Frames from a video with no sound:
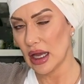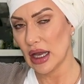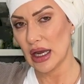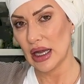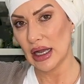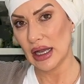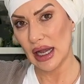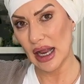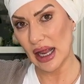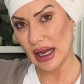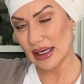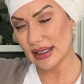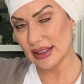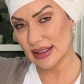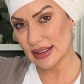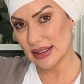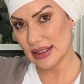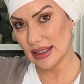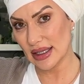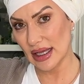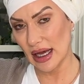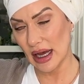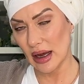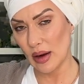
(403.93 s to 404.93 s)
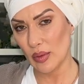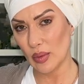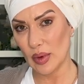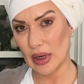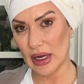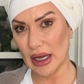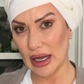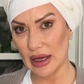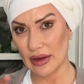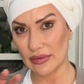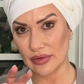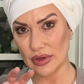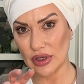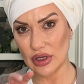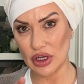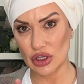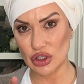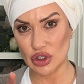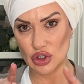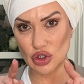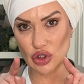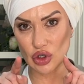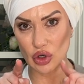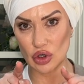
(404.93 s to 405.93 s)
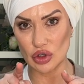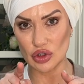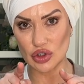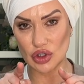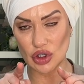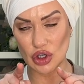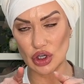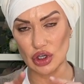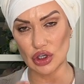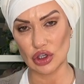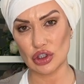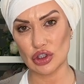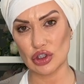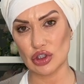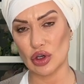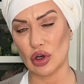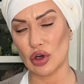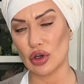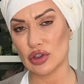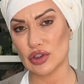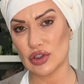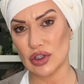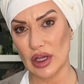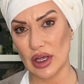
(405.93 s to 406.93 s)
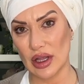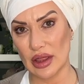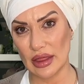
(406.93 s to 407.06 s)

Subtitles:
Next to that, we have a dot, and that dot